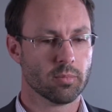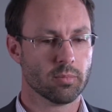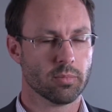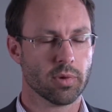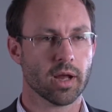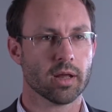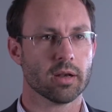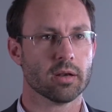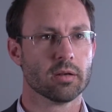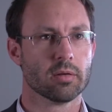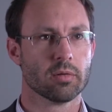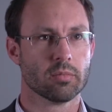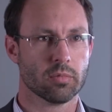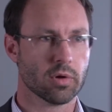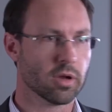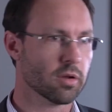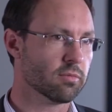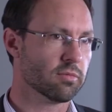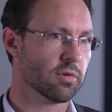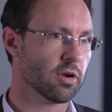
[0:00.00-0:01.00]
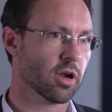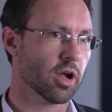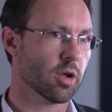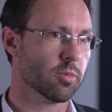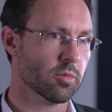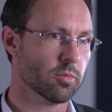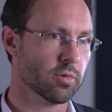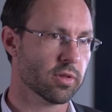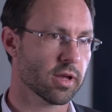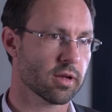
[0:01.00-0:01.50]
But we're very
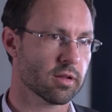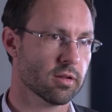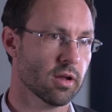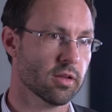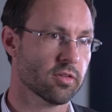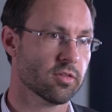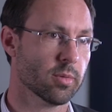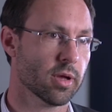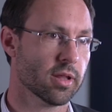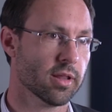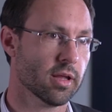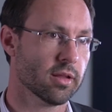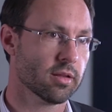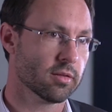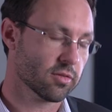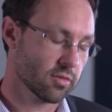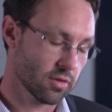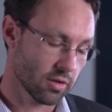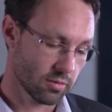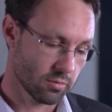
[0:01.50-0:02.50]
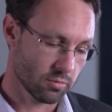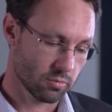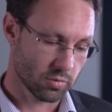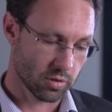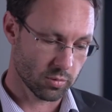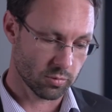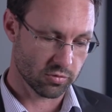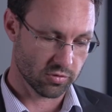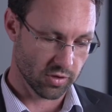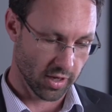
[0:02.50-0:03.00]
open with our clients about that. So
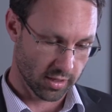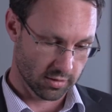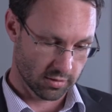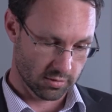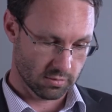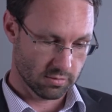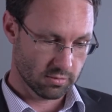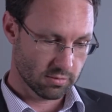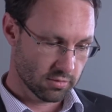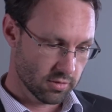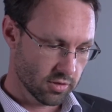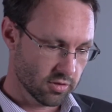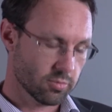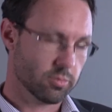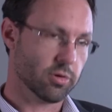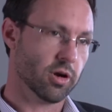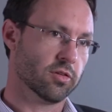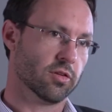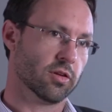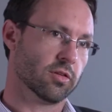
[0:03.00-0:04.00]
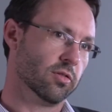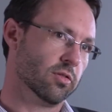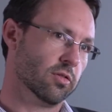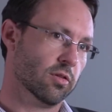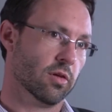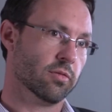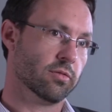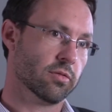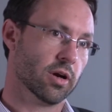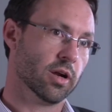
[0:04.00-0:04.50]
we will say, this project is
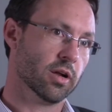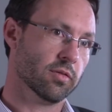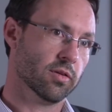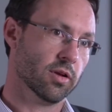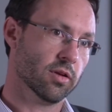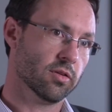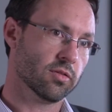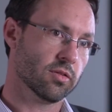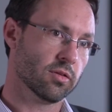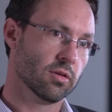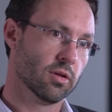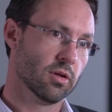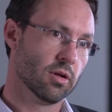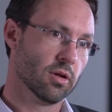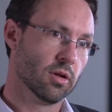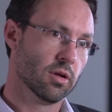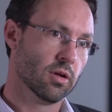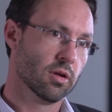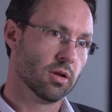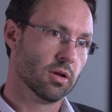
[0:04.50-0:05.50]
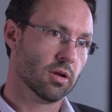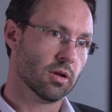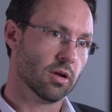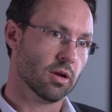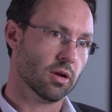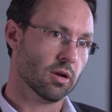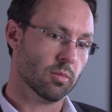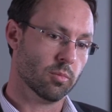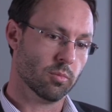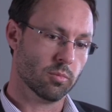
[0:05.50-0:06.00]
not for AFS,
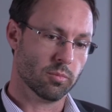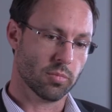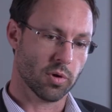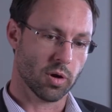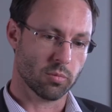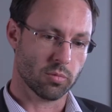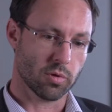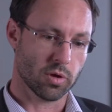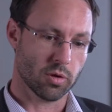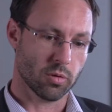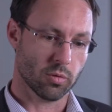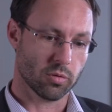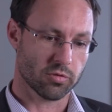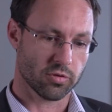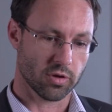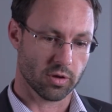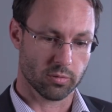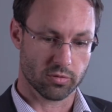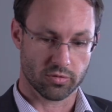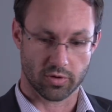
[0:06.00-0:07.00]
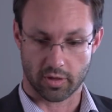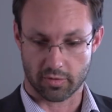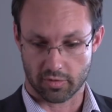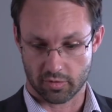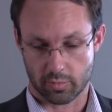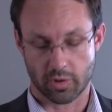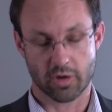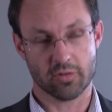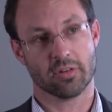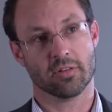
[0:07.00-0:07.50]
but we also will say
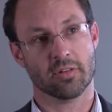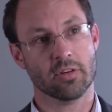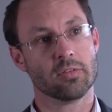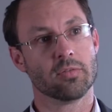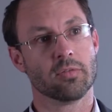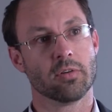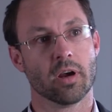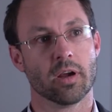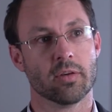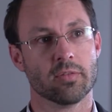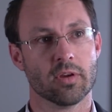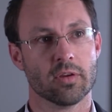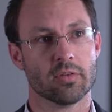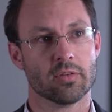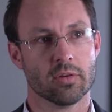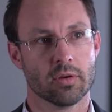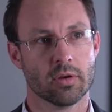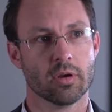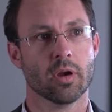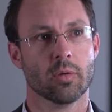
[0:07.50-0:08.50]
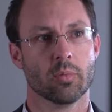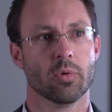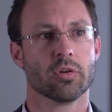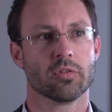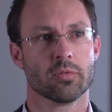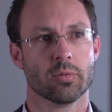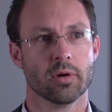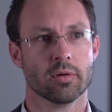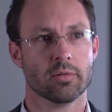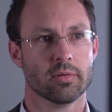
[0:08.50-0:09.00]
this project is for AFS. It
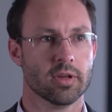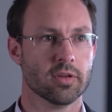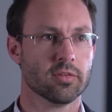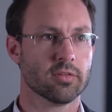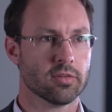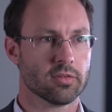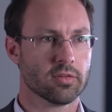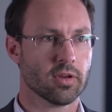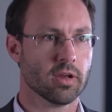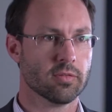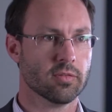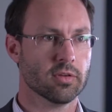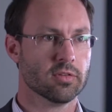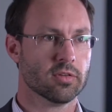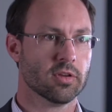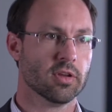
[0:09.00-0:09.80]
works well. Here's the savings.